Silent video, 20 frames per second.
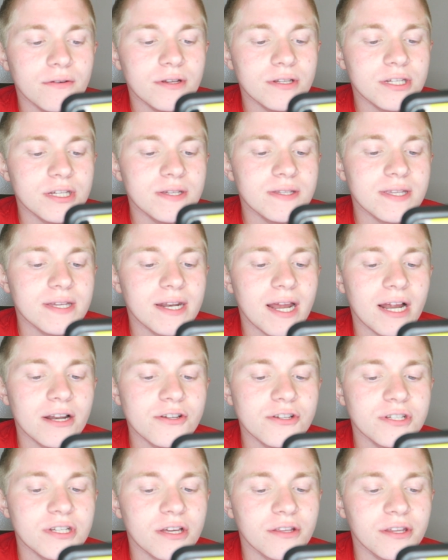And she said, how did
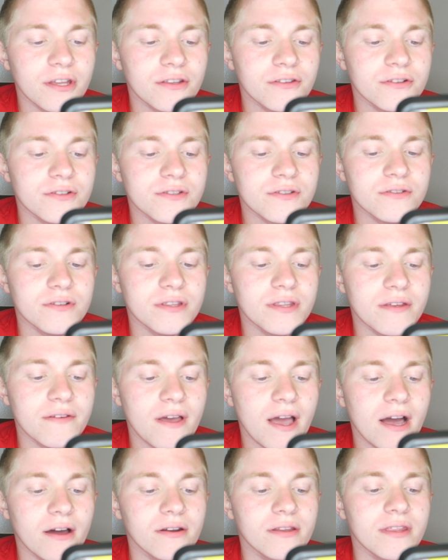you tell the others, or
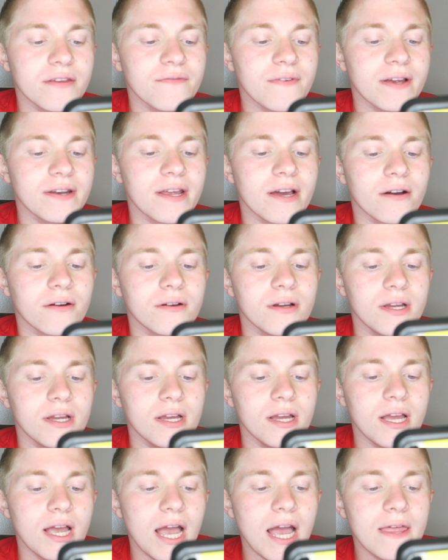how did they find out?
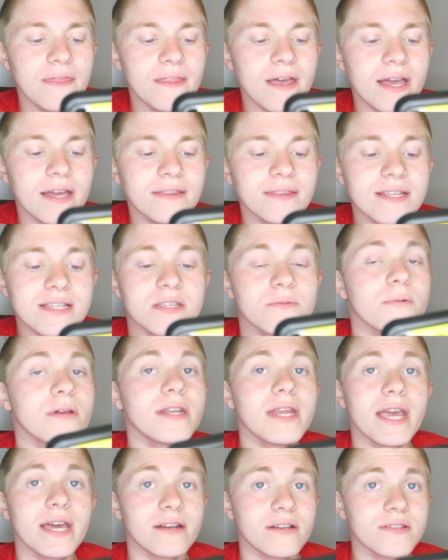And then this is when
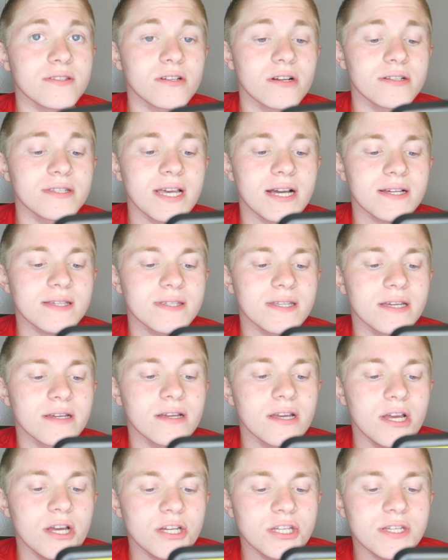Anna started texting.
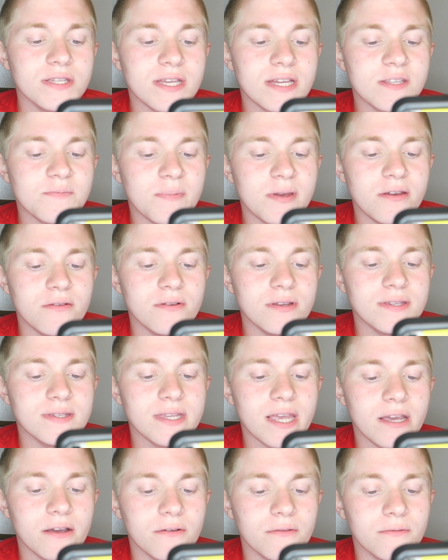She says, Pee-wee's
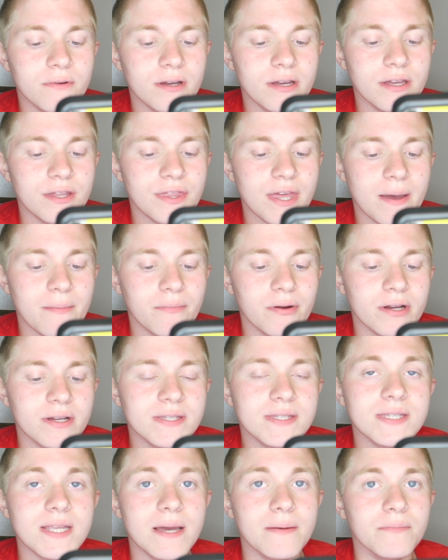staying with Empress.
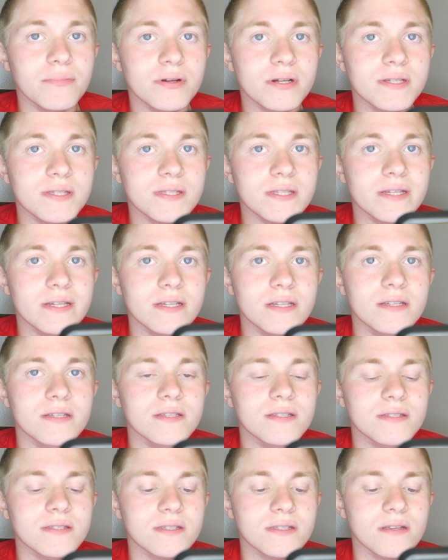Empress
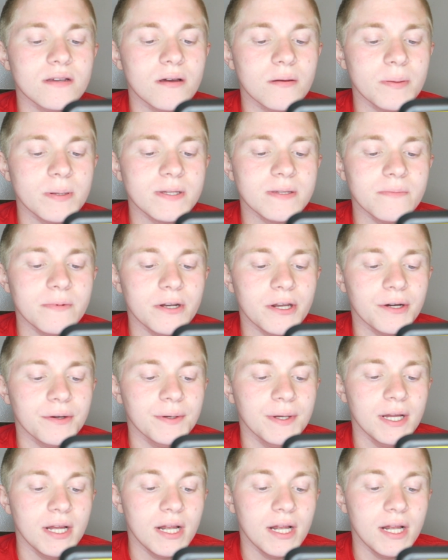is a person we know.